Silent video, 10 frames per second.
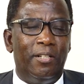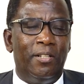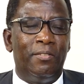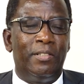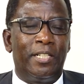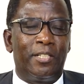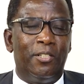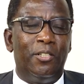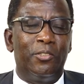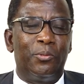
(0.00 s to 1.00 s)
of the
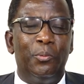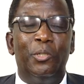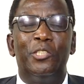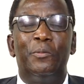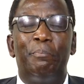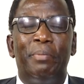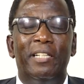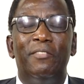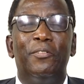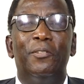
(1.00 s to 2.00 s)
cross was
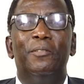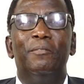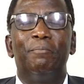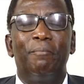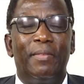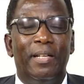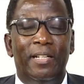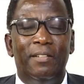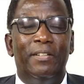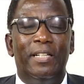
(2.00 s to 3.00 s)
painful
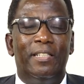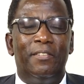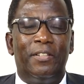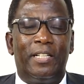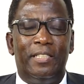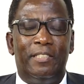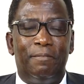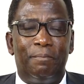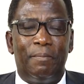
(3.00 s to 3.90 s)
and very difficult.